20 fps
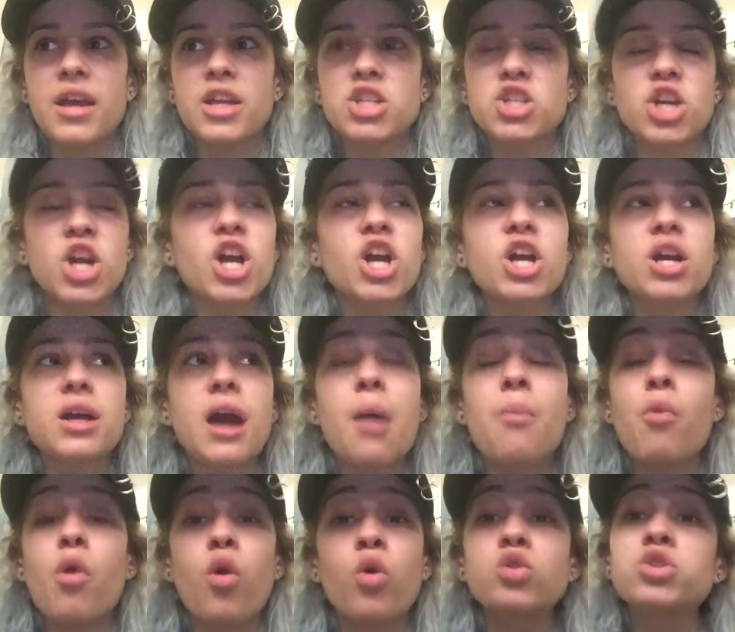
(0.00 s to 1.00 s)
Jungkook,
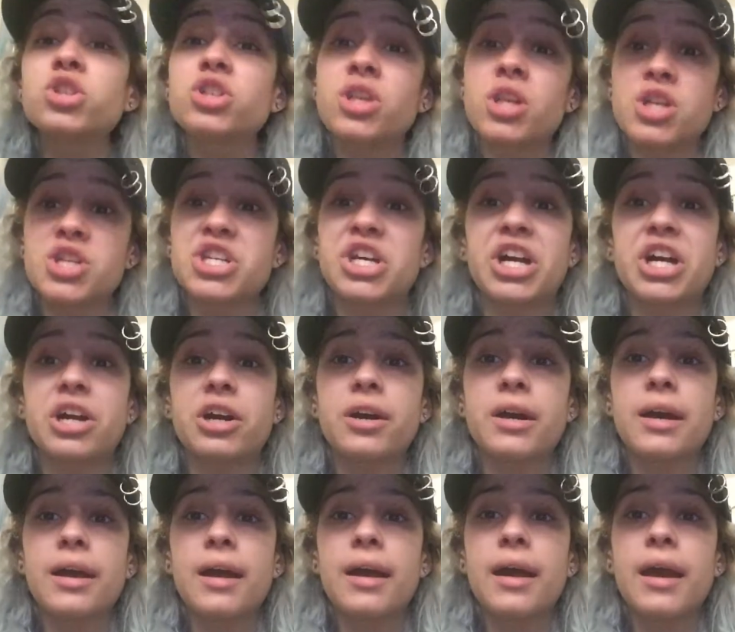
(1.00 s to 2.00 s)
I'm older than
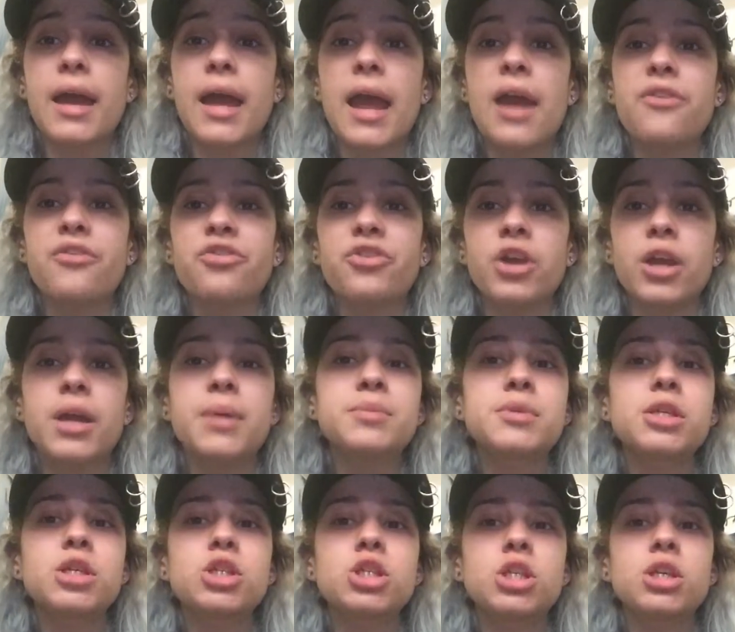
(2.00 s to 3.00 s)
Jungkook. And for him
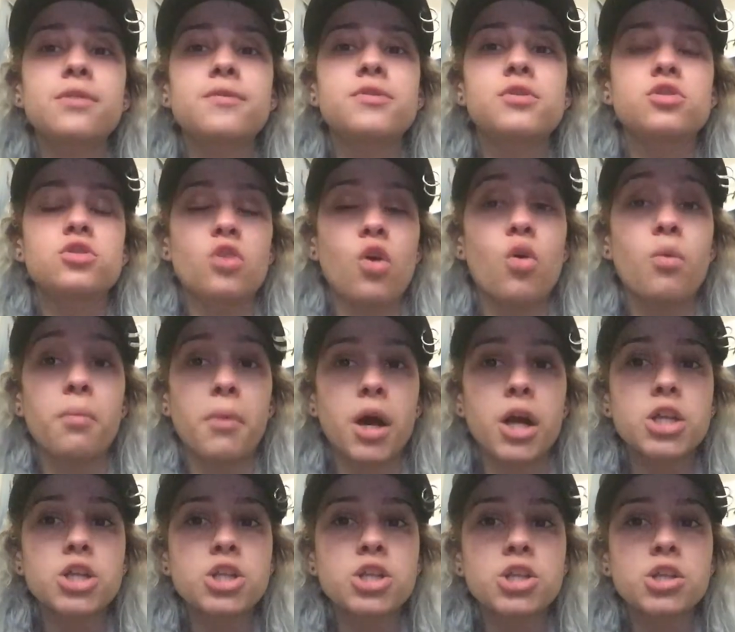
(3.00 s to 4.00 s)
to achieve so
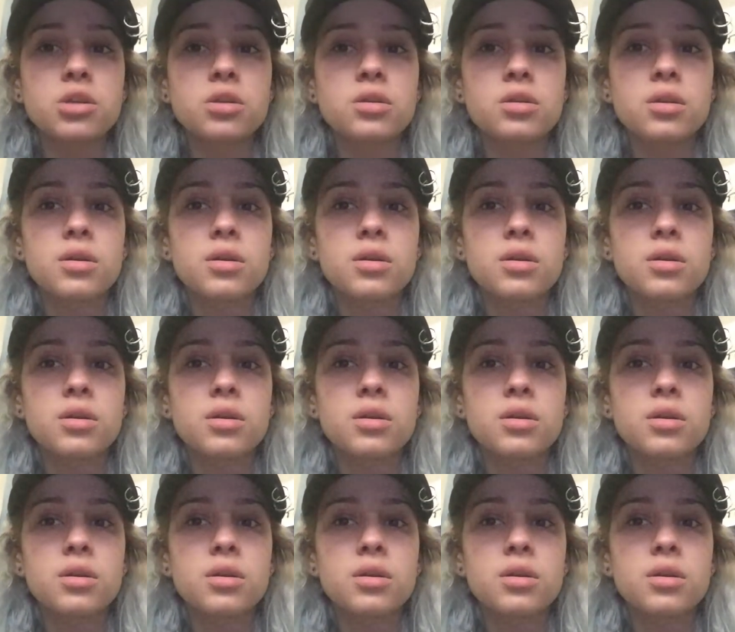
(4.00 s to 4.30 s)
much,